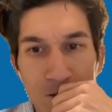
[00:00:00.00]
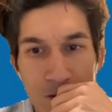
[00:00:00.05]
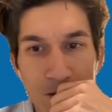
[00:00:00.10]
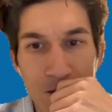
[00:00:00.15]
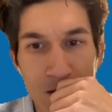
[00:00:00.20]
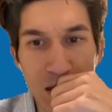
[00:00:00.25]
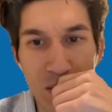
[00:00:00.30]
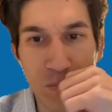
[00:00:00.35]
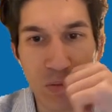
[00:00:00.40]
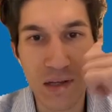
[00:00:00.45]

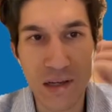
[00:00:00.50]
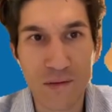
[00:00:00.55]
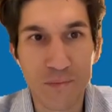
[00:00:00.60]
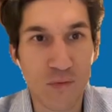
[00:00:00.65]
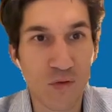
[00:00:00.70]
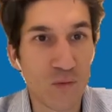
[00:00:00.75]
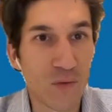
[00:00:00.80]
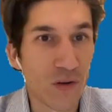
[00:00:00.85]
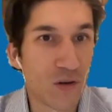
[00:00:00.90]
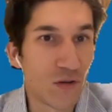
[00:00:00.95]
Black
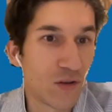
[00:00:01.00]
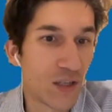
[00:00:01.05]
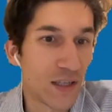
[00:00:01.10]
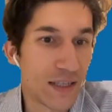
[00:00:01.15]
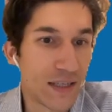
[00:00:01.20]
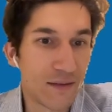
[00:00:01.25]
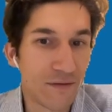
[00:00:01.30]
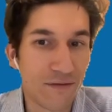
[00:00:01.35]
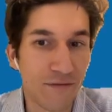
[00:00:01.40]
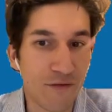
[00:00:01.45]
probably gonna
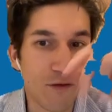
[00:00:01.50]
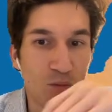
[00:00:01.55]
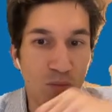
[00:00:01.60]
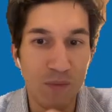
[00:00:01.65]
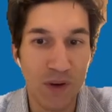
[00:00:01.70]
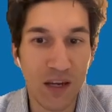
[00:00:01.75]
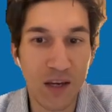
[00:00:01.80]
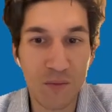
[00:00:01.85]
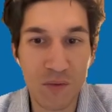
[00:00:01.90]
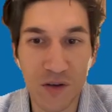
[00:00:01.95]
steal from
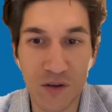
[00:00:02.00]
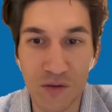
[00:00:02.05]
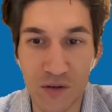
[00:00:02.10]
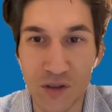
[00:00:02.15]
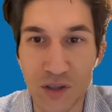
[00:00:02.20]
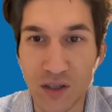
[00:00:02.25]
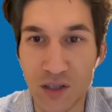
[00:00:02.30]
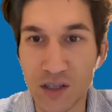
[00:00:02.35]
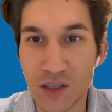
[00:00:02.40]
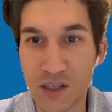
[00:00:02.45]
me
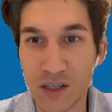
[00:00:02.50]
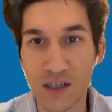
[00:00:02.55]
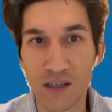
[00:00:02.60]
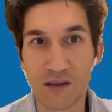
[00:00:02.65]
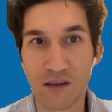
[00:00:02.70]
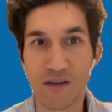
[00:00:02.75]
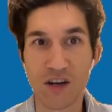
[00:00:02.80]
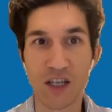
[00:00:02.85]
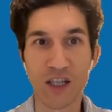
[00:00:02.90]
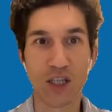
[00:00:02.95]
because it's a
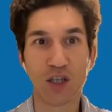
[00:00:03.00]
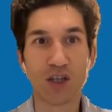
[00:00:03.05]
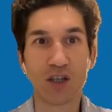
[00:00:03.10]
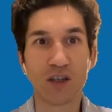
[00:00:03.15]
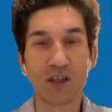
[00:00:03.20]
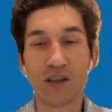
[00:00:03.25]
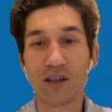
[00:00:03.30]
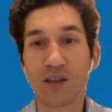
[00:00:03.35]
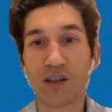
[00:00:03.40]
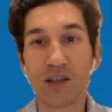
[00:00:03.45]

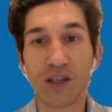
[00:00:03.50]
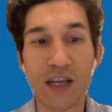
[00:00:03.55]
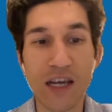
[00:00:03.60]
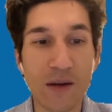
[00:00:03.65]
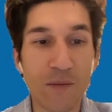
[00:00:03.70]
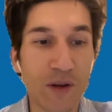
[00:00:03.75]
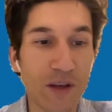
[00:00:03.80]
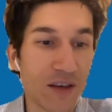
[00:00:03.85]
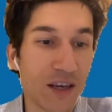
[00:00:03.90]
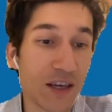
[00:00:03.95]
tradition in this
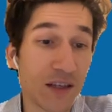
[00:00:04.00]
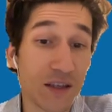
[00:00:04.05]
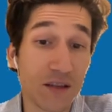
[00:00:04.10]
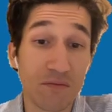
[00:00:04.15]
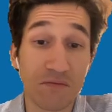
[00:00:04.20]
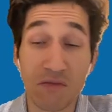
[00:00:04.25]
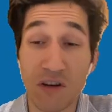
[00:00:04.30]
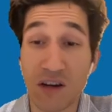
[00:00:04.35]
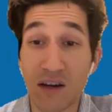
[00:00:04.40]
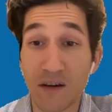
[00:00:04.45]
game, I
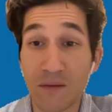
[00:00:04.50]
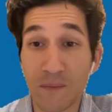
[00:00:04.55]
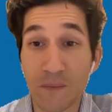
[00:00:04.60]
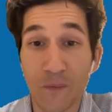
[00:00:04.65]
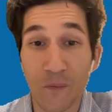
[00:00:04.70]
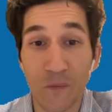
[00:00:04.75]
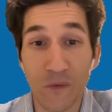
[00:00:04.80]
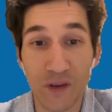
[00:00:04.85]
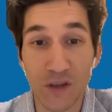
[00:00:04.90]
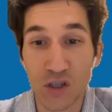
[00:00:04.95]
guess. Yeah,
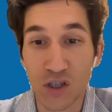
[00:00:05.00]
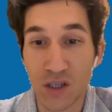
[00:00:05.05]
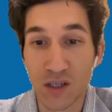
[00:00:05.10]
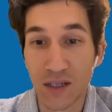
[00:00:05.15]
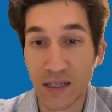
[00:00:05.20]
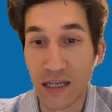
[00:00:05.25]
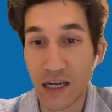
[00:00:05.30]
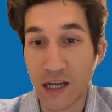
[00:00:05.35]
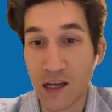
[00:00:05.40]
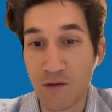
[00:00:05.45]
just
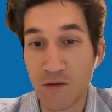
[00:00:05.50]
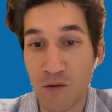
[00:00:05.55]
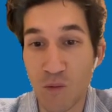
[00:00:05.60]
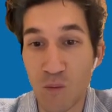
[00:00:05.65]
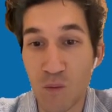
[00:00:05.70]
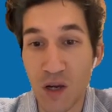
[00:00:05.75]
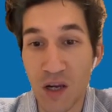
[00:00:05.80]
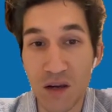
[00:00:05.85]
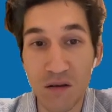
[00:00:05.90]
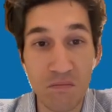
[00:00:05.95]
stealing from
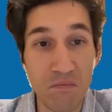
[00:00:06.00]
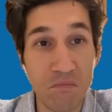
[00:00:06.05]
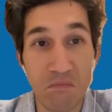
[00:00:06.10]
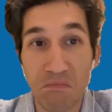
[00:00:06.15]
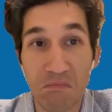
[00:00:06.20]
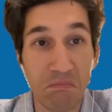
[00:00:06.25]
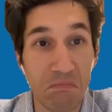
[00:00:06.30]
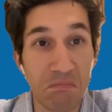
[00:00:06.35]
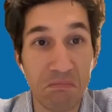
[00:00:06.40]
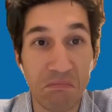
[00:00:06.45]
me.
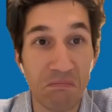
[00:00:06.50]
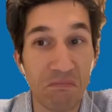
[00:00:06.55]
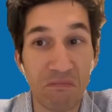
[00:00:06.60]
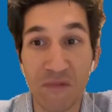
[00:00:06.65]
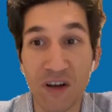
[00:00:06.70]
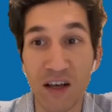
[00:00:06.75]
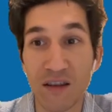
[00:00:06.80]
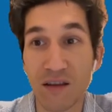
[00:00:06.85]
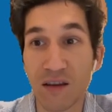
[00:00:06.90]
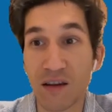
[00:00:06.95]

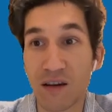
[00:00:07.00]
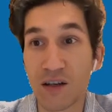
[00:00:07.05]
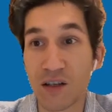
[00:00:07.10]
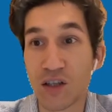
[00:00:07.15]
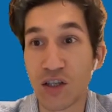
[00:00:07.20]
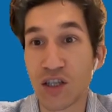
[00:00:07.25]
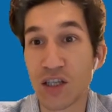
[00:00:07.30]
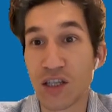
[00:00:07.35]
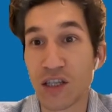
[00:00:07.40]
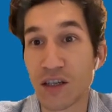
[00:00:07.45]
I think
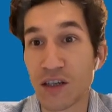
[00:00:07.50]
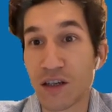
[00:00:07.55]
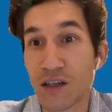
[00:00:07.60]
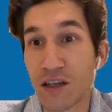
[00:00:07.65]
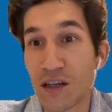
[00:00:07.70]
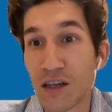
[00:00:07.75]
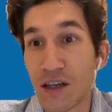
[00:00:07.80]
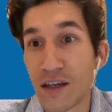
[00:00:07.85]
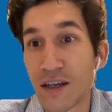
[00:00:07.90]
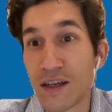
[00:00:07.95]
it's... Uh,
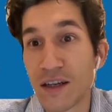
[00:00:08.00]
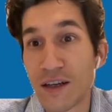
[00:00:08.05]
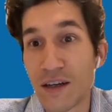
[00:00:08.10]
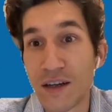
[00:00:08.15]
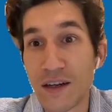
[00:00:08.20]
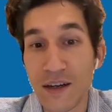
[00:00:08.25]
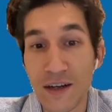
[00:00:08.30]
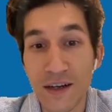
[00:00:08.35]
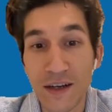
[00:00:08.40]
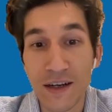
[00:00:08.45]

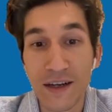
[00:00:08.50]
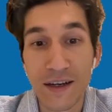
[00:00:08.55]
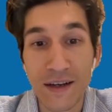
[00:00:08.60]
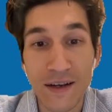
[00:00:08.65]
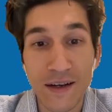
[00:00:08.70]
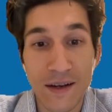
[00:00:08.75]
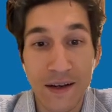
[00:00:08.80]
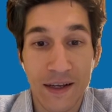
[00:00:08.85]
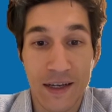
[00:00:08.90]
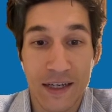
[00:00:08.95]

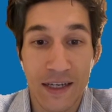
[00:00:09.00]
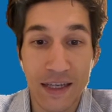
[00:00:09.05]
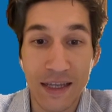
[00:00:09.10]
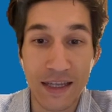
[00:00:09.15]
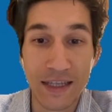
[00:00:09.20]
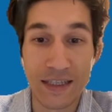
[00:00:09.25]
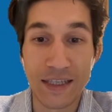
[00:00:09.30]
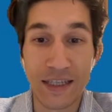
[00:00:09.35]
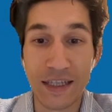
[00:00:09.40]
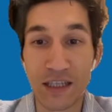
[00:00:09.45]

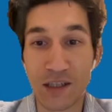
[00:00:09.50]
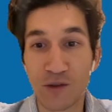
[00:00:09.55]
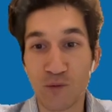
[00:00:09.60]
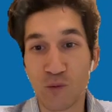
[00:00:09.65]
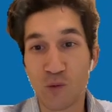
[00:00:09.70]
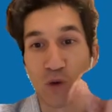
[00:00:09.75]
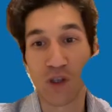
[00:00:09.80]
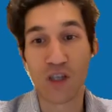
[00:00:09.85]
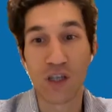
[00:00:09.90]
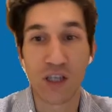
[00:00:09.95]
this is
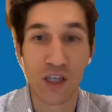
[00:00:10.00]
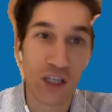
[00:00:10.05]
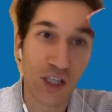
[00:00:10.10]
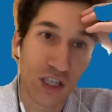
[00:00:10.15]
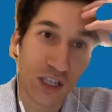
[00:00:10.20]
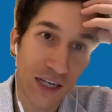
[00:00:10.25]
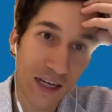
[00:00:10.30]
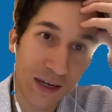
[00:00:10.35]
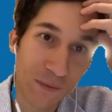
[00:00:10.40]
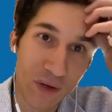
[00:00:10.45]
what
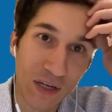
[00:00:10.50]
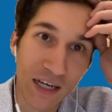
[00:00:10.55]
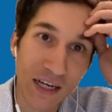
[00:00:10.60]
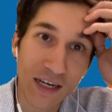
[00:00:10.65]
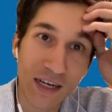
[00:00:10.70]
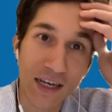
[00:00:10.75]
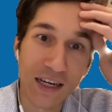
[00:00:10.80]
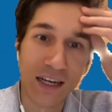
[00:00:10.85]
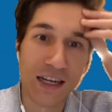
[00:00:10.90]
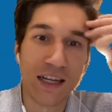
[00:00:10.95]
is
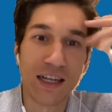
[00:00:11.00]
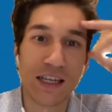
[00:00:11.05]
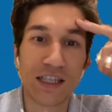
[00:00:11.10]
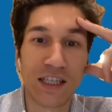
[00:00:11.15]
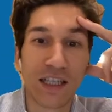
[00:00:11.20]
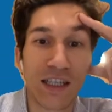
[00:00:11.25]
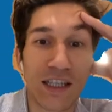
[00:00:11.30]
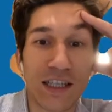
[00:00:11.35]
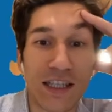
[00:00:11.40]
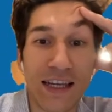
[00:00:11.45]
happening in
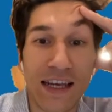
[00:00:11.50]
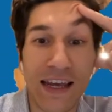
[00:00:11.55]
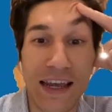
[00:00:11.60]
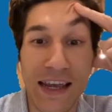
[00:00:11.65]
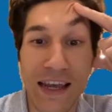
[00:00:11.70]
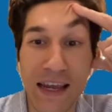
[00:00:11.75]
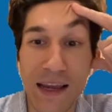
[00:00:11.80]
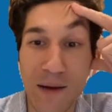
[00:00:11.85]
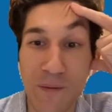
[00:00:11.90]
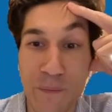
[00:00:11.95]
this
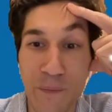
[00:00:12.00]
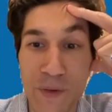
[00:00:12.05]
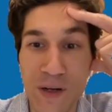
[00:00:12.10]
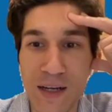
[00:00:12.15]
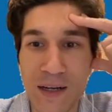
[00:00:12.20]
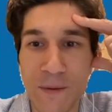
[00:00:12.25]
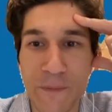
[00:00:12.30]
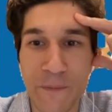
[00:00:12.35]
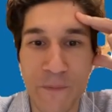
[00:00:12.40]
game.